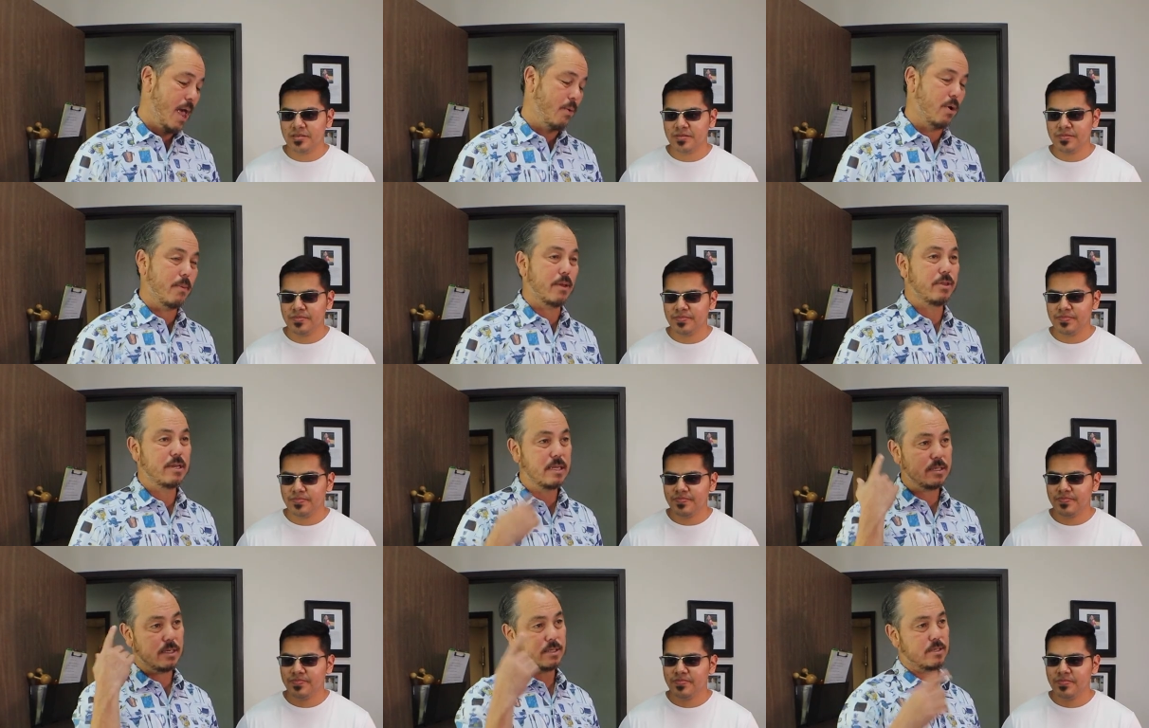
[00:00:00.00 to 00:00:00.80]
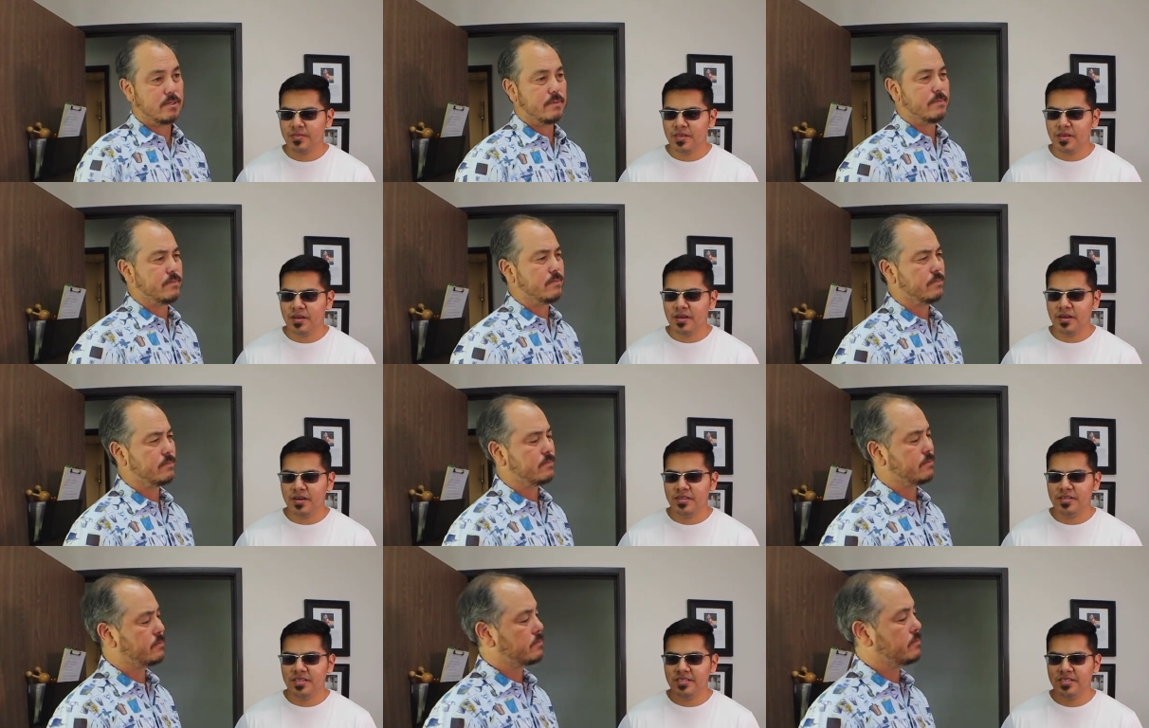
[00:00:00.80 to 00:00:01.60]
Speaker 1: And what about the dizziness?
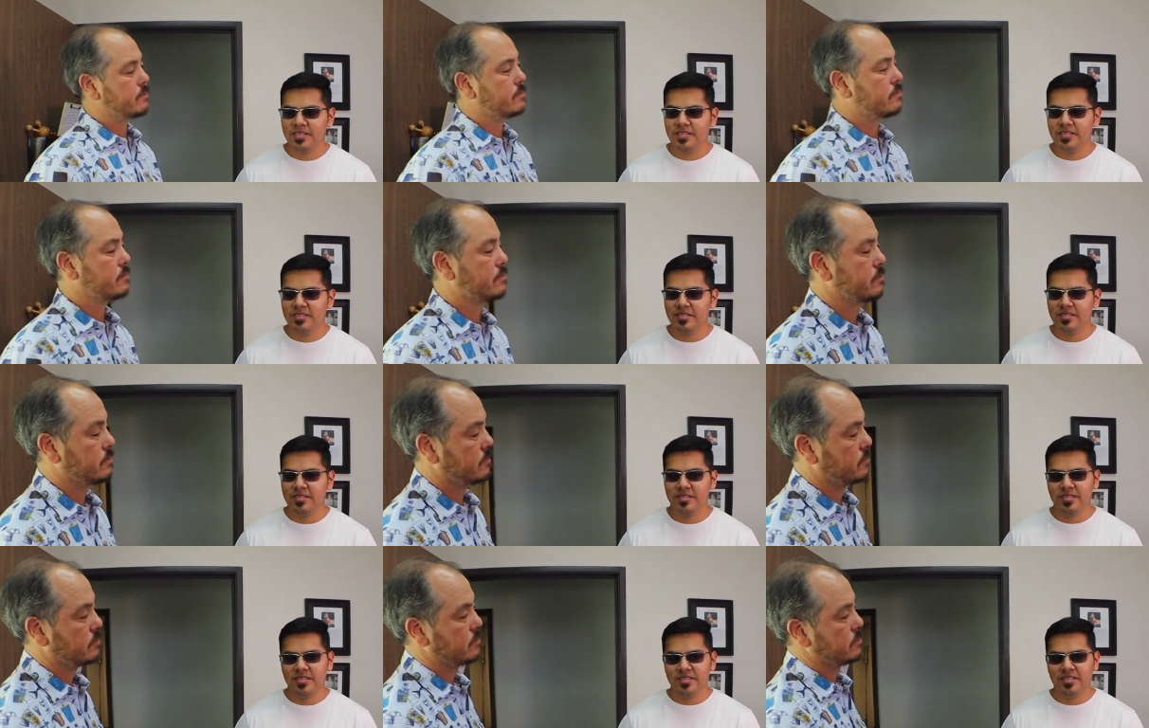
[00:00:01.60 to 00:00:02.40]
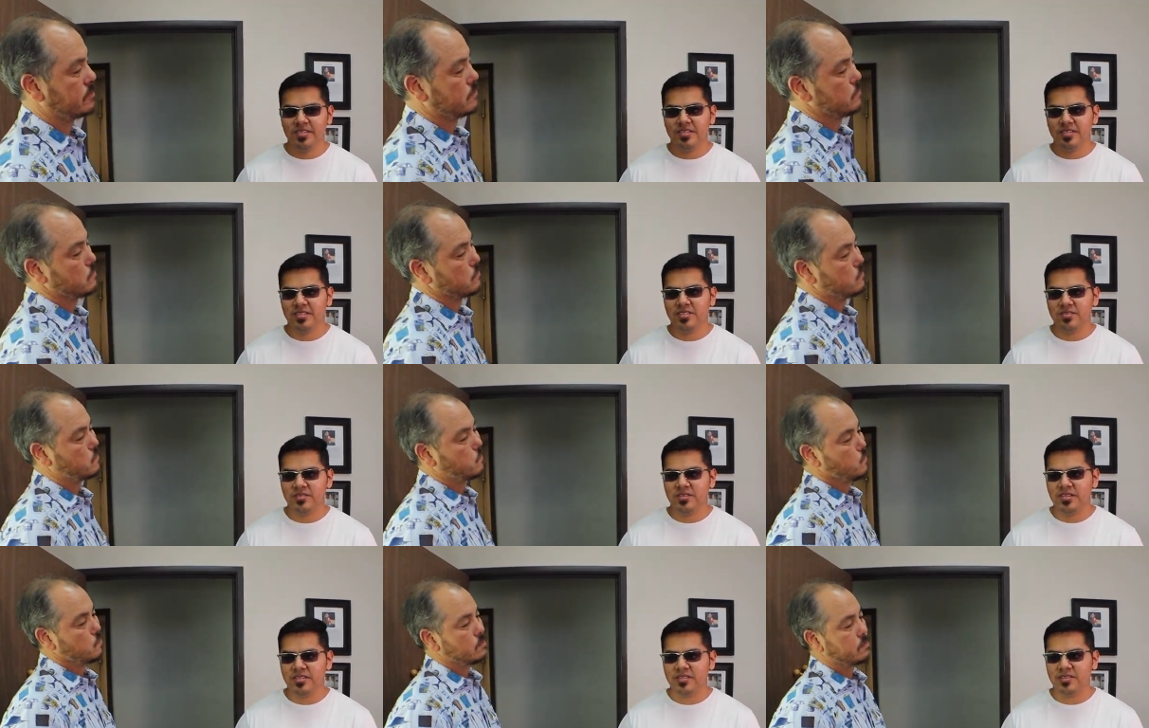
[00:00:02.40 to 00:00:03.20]
Speaker 2: Uh, dizziness, dizziness is
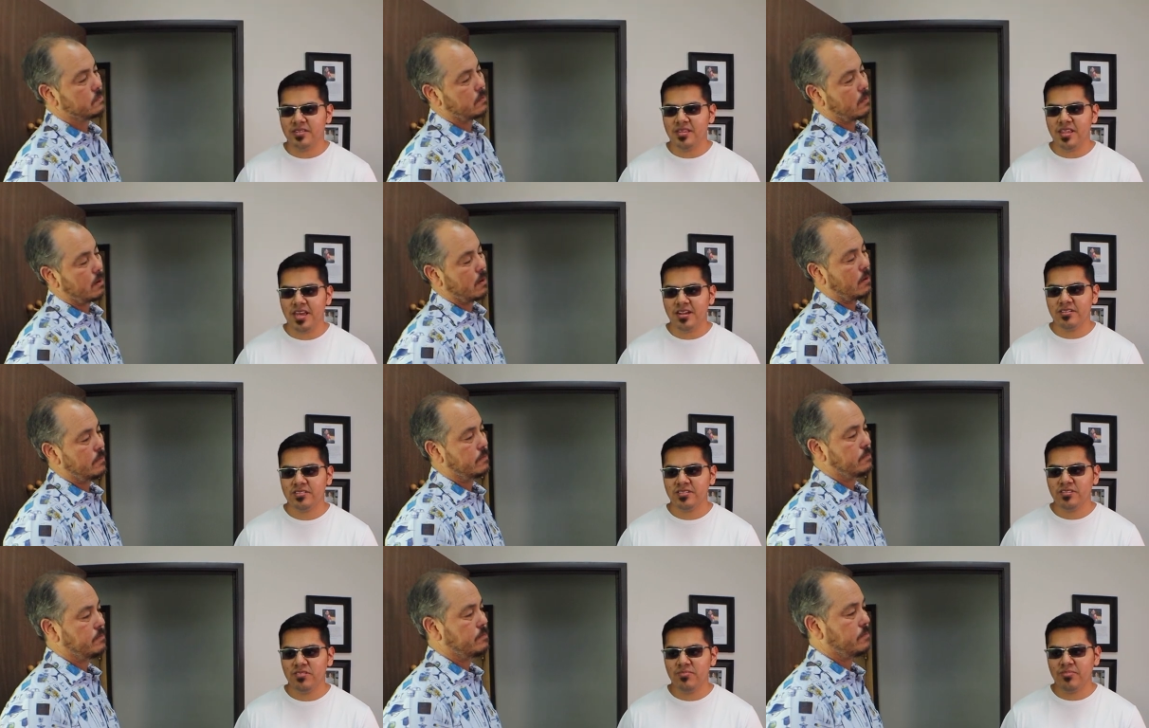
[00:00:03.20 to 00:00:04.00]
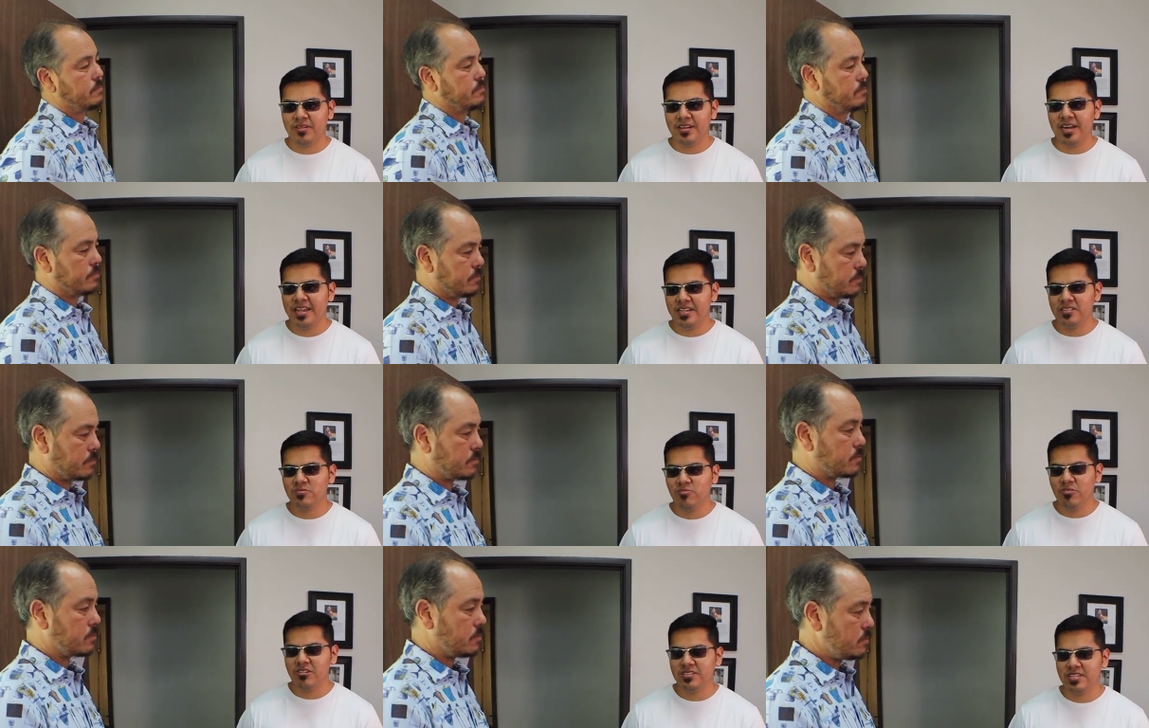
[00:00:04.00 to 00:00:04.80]
is there still, but not as
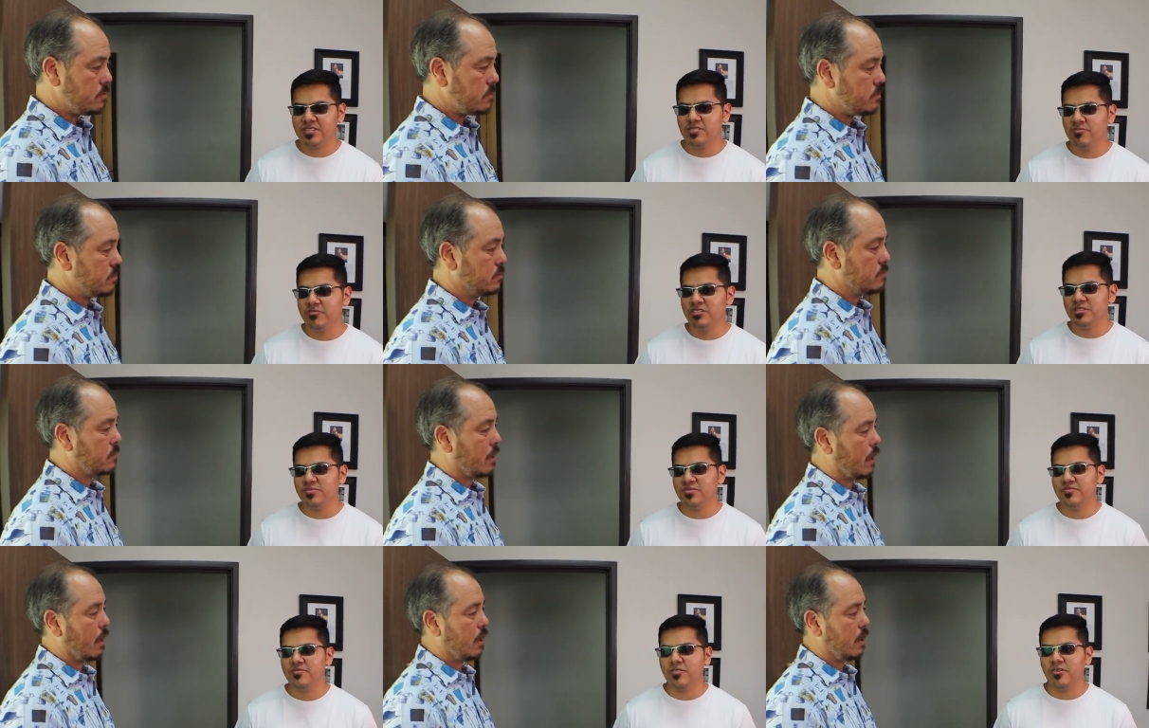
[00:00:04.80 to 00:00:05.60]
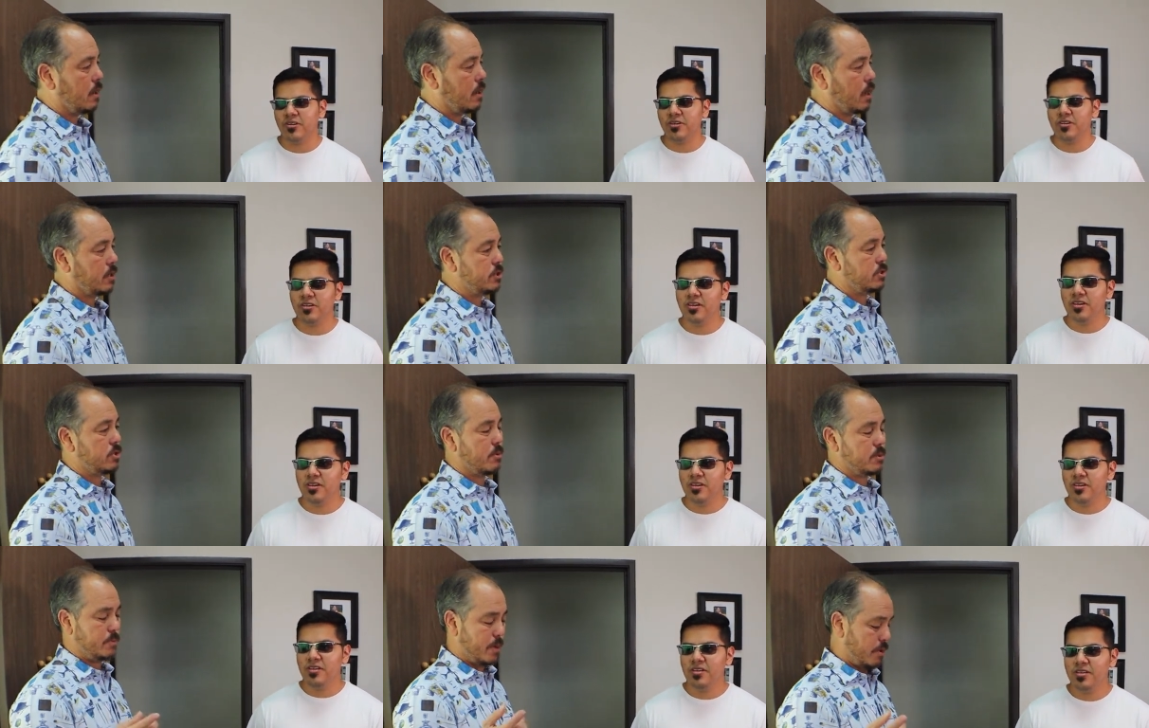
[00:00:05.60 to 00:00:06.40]
worse as it was before. Gotcha.
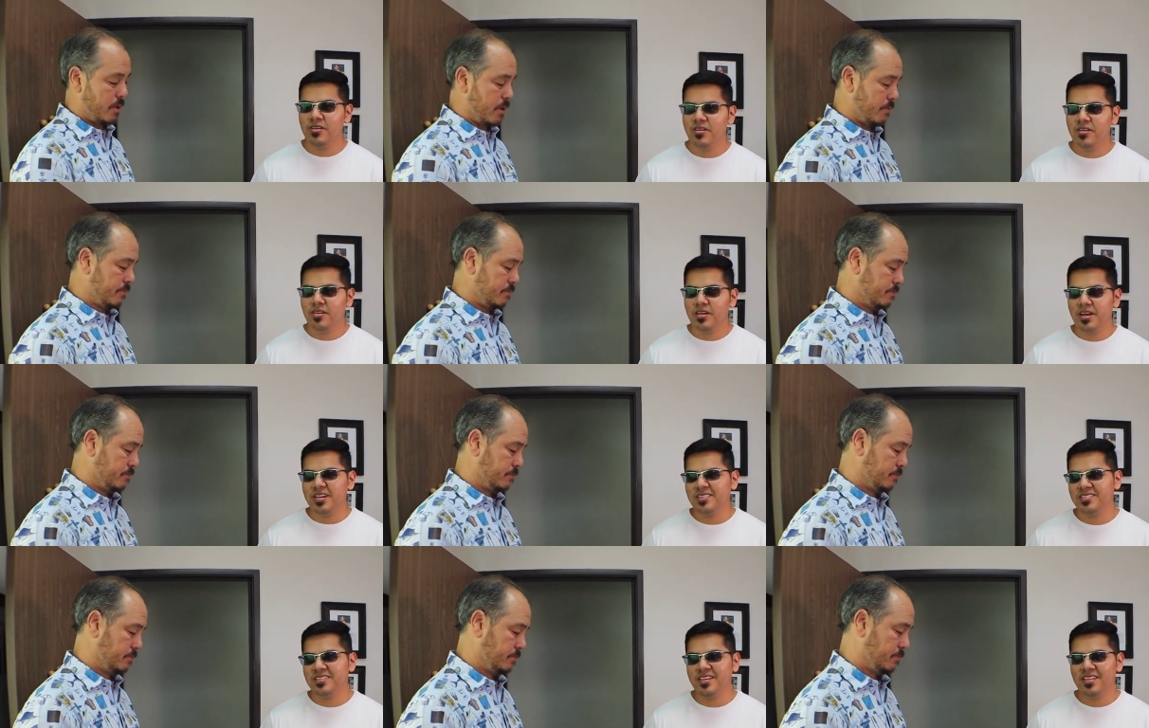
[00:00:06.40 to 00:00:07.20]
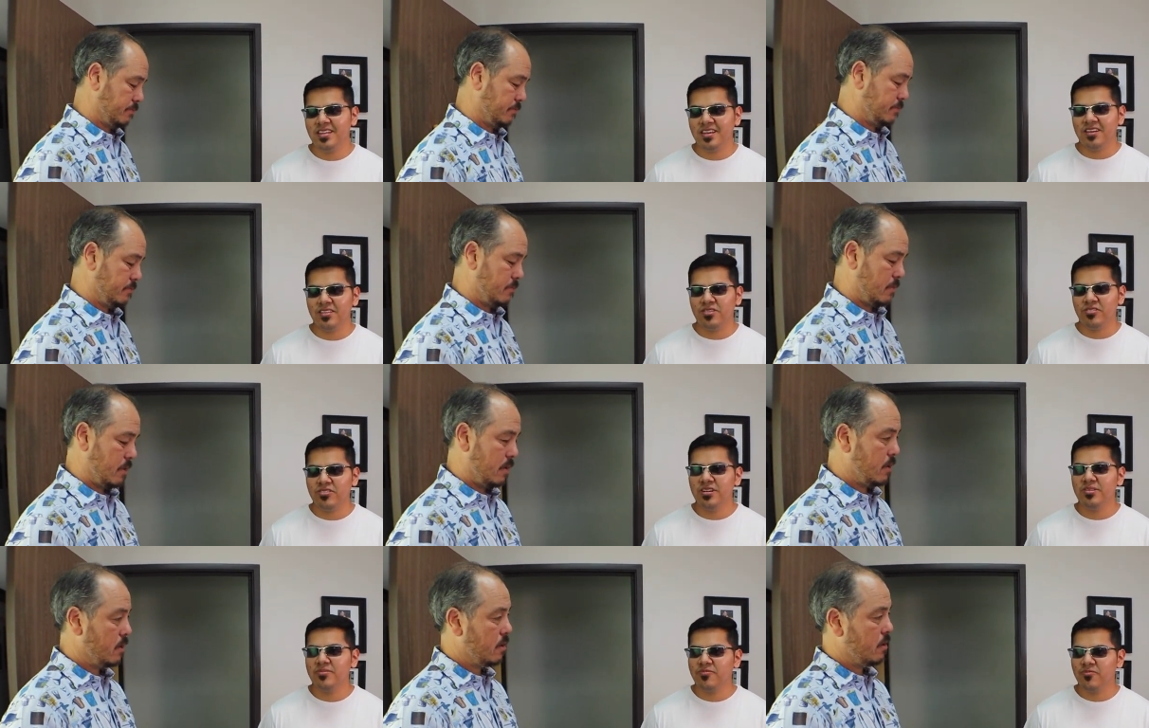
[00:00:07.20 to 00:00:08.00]
So much better there. I'd say like a
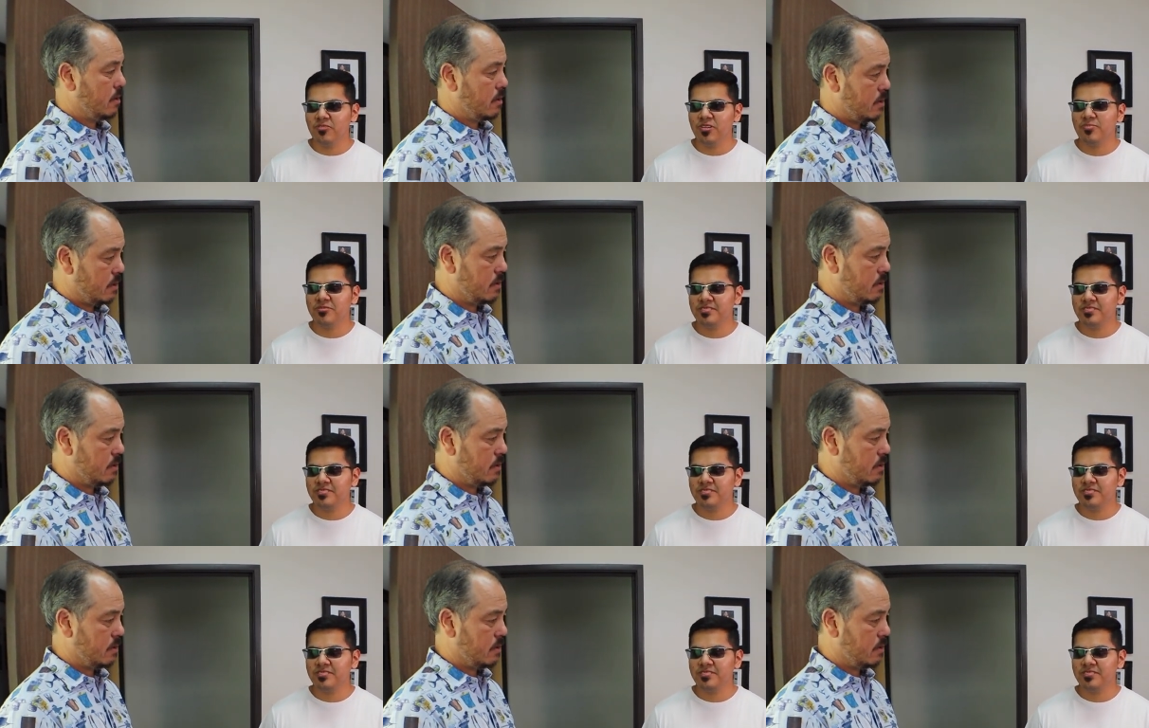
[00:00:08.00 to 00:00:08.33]
30, 40